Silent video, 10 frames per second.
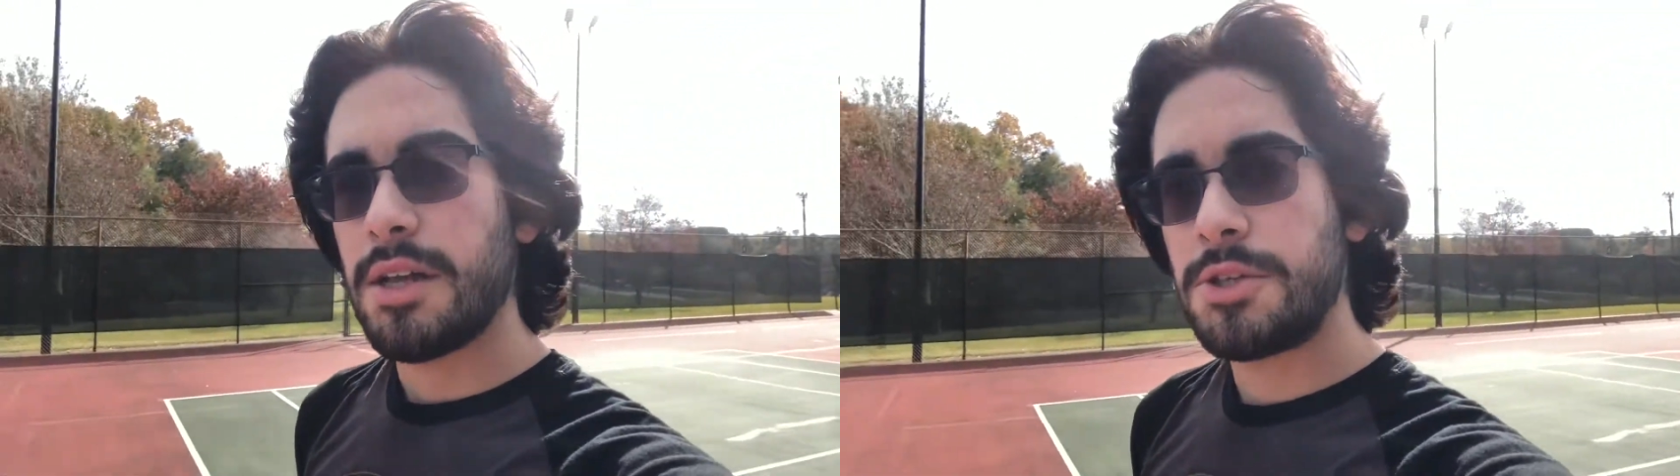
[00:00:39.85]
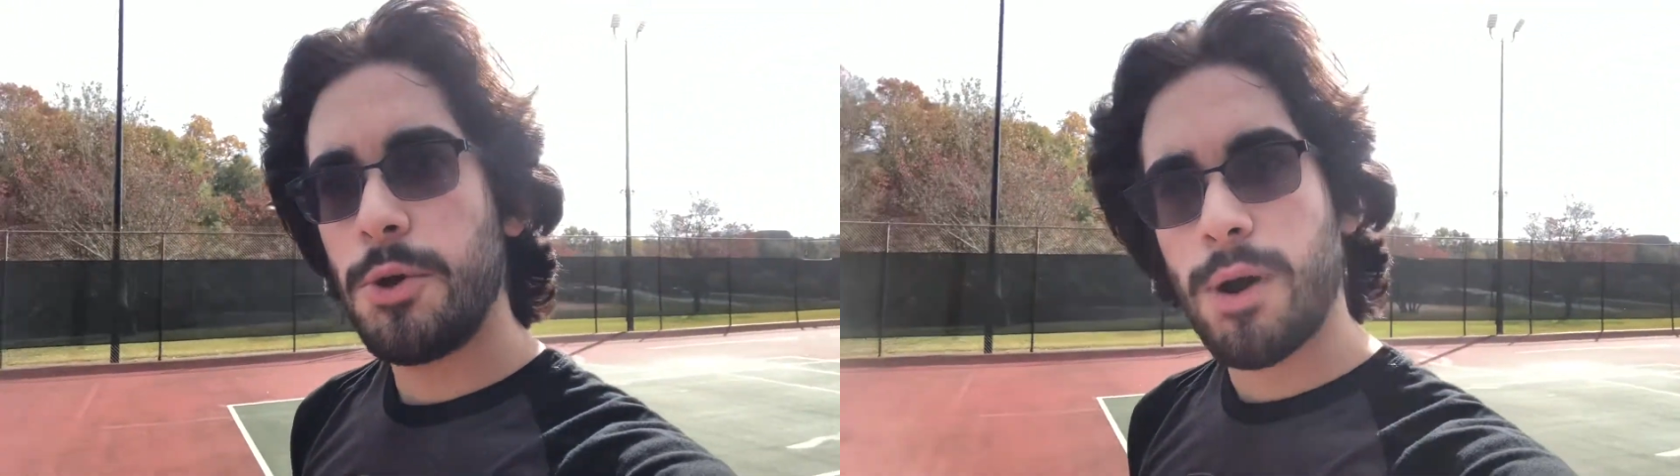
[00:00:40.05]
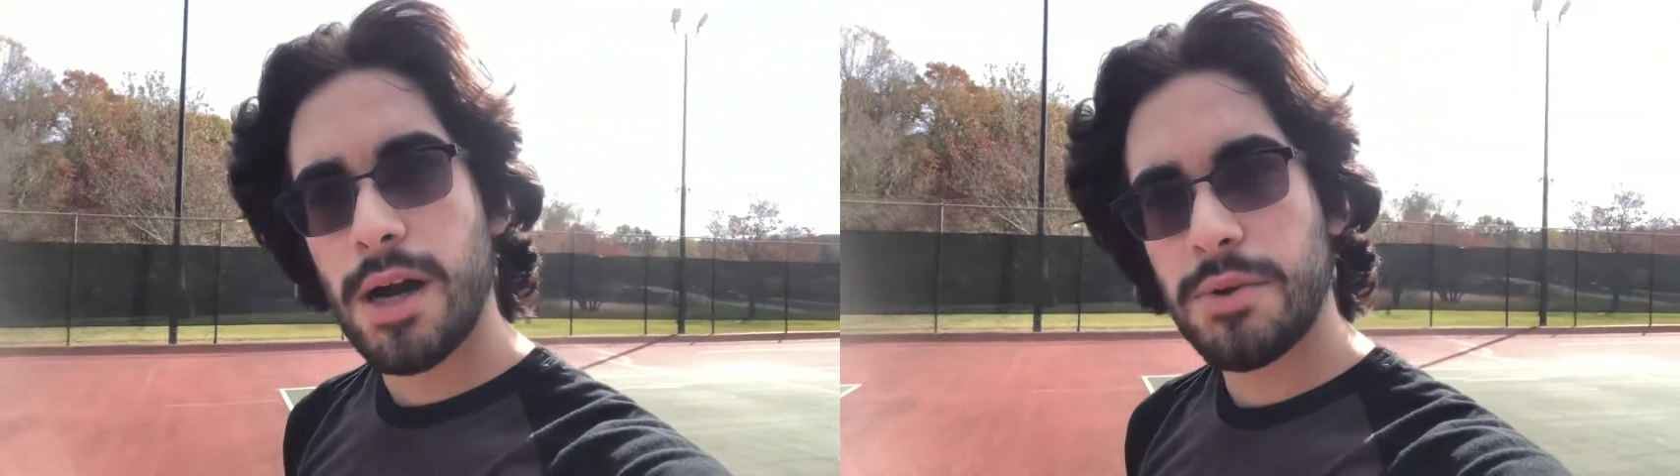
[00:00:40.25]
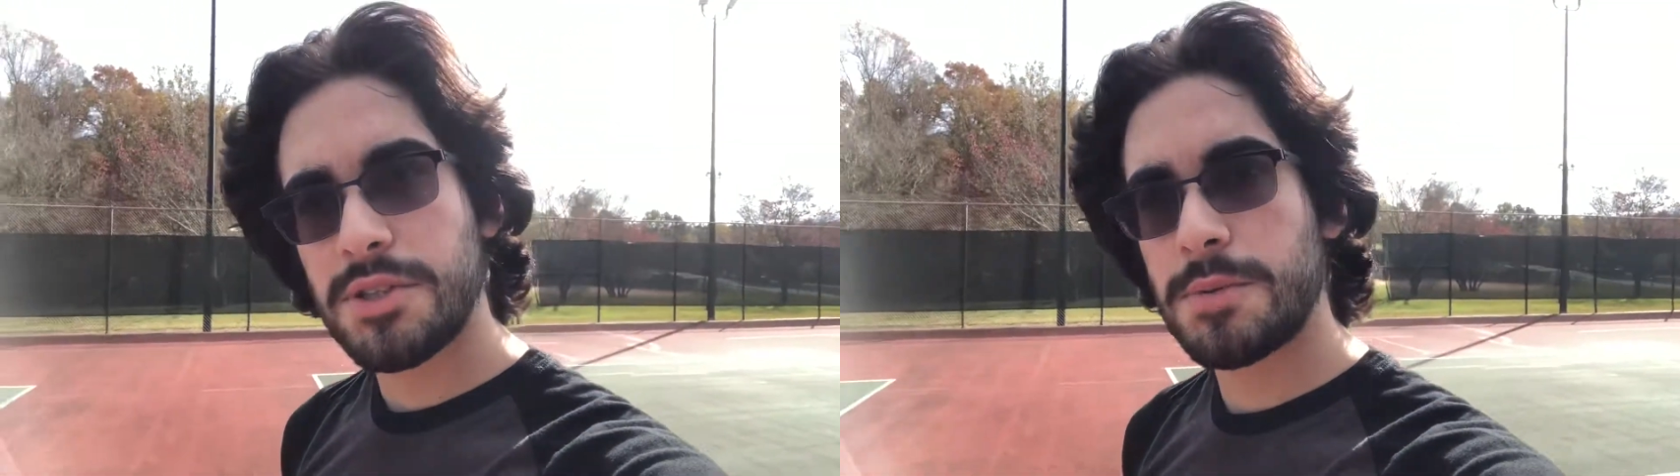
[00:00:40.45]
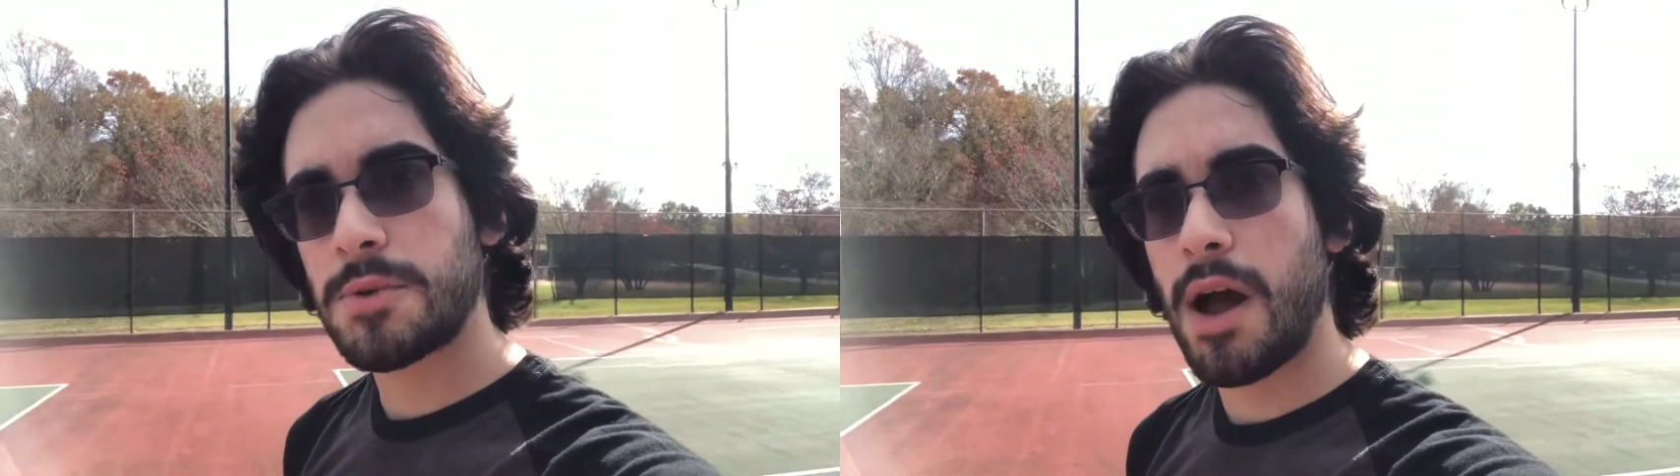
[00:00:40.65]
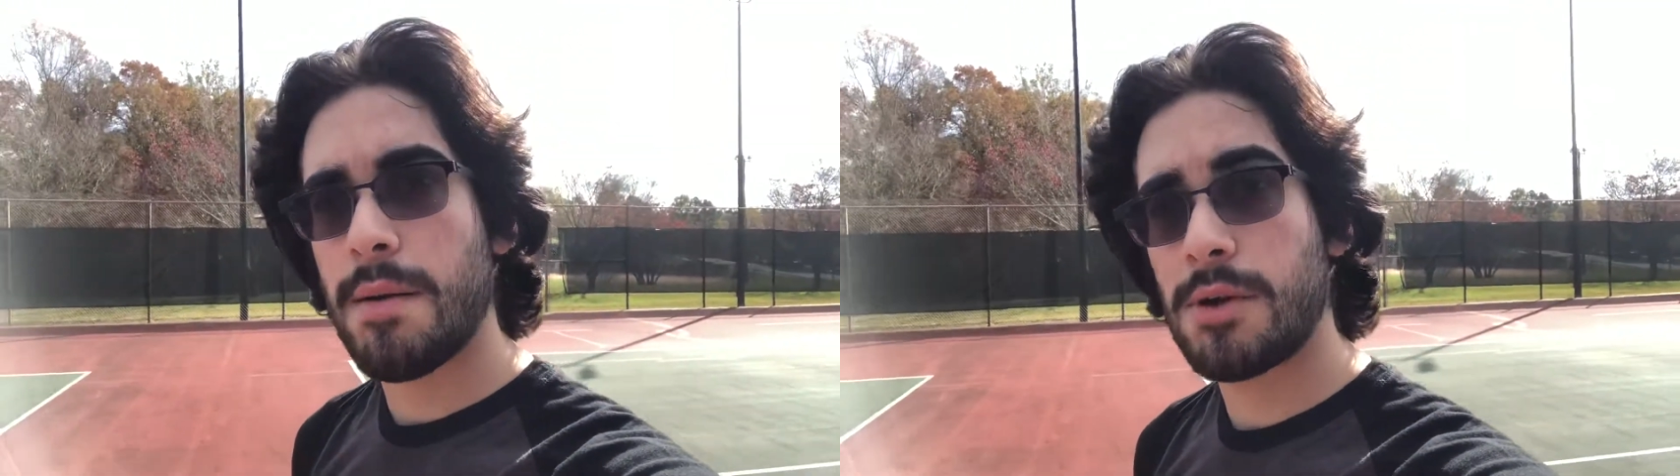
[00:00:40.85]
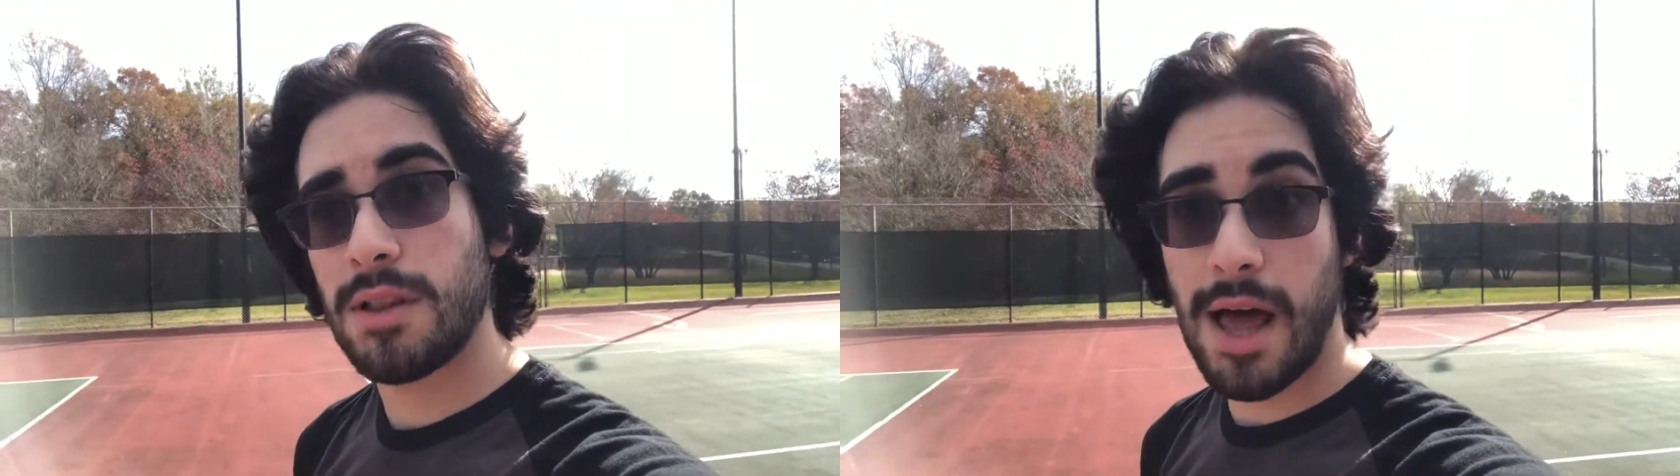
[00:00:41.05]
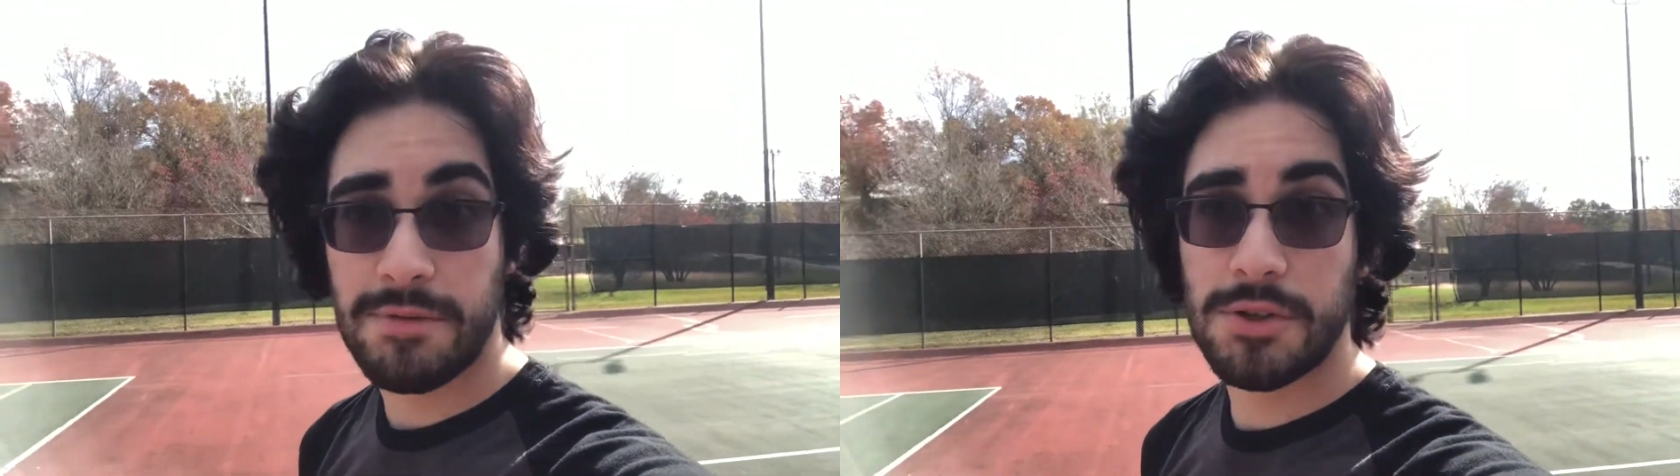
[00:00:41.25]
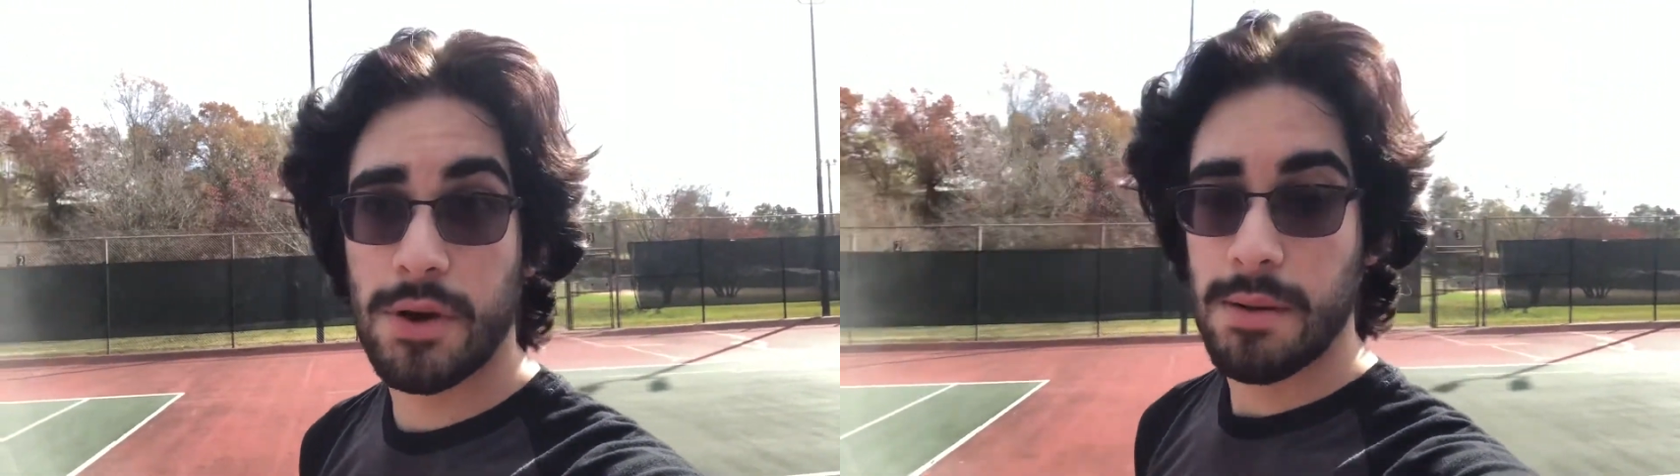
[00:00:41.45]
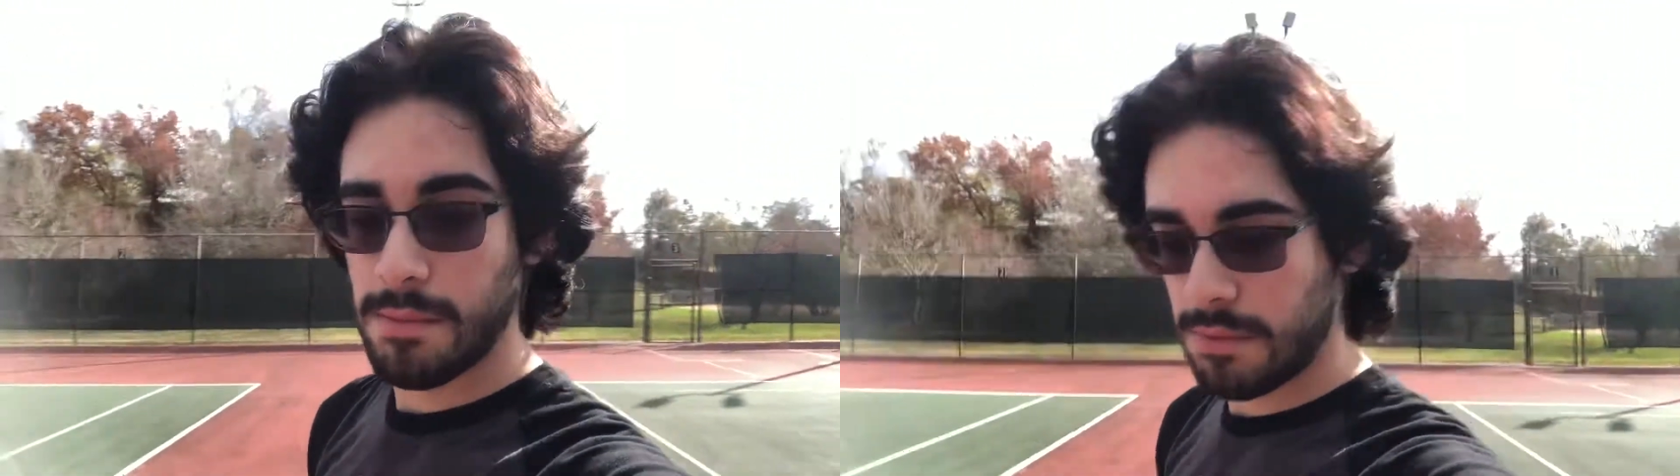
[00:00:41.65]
200 subscriber live stream.